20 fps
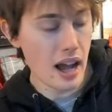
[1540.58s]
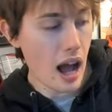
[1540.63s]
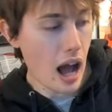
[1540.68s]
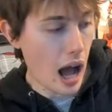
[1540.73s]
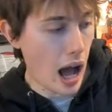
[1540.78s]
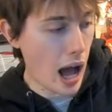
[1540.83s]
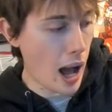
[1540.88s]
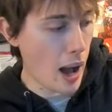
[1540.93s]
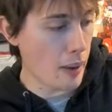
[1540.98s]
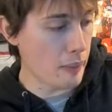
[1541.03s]

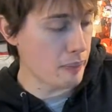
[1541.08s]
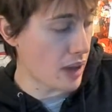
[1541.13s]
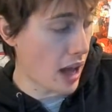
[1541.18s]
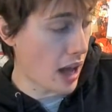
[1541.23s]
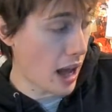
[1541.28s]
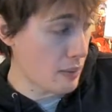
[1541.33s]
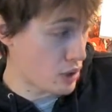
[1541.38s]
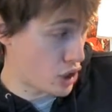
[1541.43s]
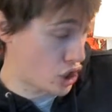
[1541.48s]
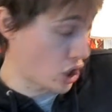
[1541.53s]

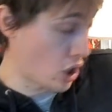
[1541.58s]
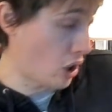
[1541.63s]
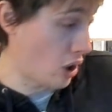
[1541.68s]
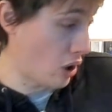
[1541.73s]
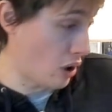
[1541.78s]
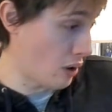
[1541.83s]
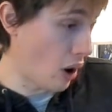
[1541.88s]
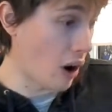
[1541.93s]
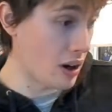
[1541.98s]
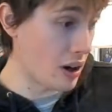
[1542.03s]
I'm
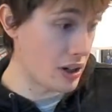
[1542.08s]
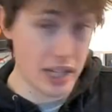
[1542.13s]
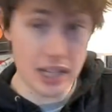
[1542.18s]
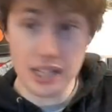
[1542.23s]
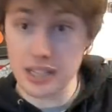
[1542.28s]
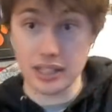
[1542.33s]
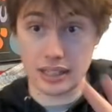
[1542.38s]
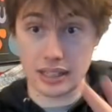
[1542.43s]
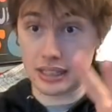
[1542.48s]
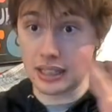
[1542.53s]
sure
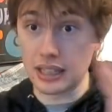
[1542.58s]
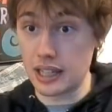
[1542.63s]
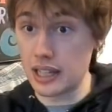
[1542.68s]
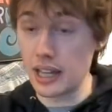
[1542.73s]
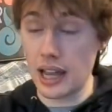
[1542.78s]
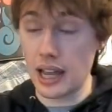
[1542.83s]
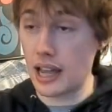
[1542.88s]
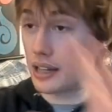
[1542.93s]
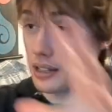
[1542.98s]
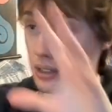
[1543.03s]
artistically
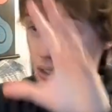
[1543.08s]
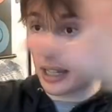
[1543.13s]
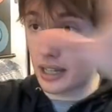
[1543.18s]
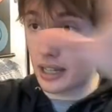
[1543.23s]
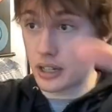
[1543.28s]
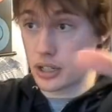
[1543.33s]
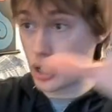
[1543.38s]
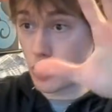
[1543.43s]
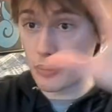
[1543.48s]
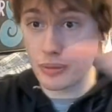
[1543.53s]
and, like, in
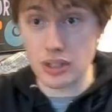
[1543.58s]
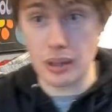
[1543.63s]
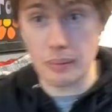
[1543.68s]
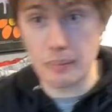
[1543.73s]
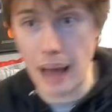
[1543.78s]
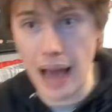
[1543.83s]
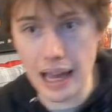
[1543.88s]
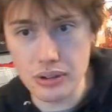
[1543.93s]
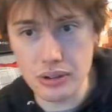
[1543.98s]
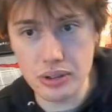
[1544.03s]
terms of the
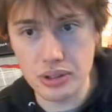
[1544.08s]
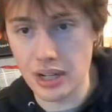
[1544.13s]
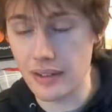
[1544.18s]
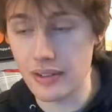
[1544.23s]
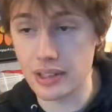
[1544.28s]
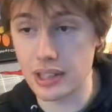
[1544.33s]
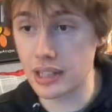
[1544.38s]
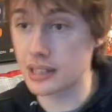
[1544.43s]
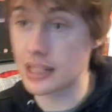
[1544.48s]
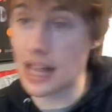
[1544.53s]
battles and
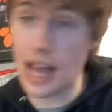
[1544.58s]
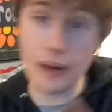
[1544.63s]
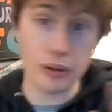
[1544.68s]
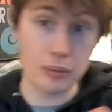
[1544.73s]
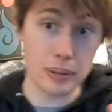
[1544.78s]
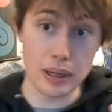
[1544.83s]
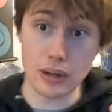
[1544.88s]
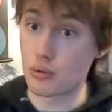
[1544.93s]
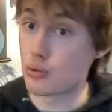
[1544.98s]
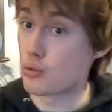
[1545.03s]
everything, that would
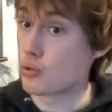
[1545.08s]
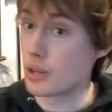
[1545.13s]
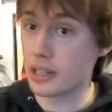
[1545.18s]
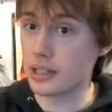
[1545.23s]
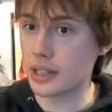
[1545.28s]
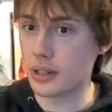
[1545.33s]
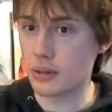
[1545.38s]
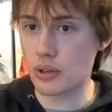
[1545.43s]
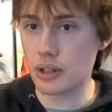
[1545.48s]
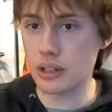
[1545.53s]
be
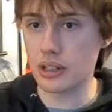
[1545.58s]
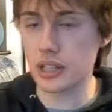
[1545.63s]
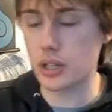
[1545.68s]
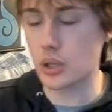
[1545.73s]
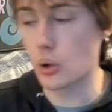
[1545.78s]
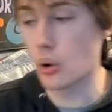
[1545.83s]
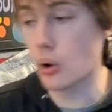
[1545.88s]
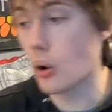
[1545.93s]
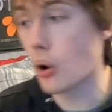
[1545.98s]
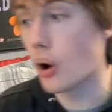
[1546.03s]
really, really
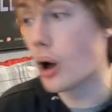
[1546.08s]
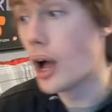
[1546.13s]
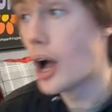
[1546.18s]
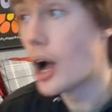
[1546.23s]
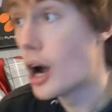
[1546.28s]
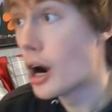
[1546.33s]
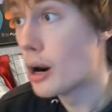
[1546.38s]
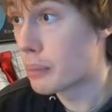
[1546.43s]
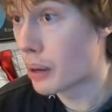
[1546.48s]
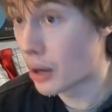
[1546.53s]
cool.
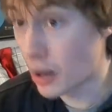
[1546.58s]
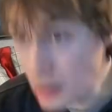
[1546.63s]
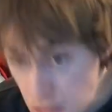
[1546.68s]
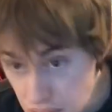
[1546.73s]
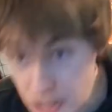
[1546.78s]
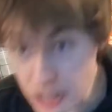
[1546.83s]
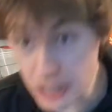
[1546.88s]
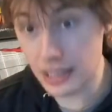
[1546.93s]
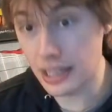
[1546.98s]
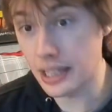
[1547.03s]

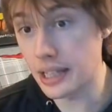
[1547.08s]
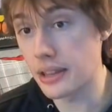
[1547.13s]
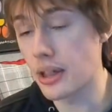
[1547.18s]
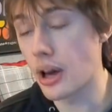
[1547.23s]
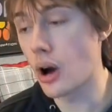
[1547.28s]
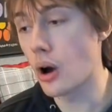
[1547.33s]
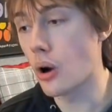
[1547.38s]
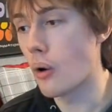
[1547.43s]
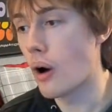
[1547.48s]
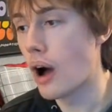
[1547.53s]
Personally,
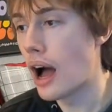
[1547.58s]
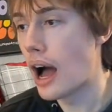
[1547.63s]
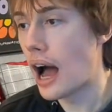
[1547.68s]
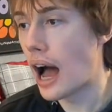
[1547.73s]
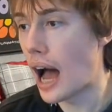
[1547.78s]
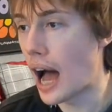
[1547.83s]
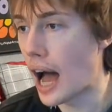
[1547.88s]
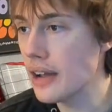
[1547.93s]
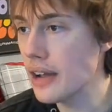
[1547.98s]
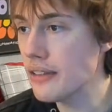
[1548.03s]
though,
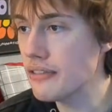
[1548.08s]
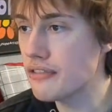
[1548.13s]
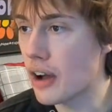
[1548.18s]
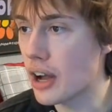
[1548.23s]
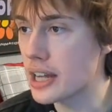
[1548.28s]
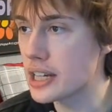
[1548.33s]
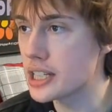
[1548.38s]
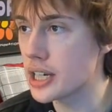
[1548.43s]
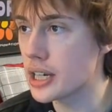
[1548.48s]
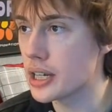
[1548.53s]
I
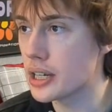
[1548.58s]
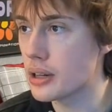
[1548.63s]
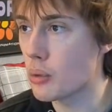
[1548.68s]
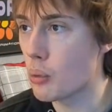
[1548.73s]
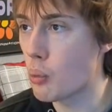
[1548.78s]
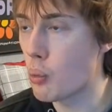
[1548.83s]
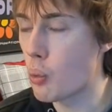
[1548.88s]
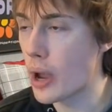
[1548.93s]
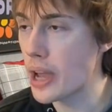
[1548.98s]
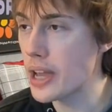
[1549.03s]
find it
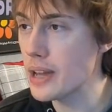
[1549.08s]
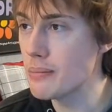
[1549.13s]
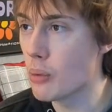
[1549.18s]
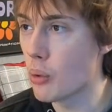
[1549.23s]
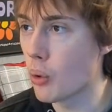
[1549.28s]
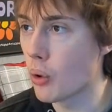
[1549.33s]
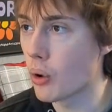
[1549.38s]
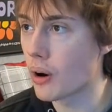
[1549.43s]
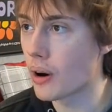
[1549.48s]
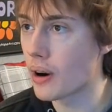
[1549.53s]
way
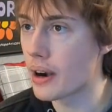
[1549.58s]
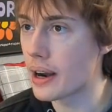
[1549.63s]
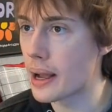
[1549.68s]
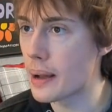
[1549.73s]
more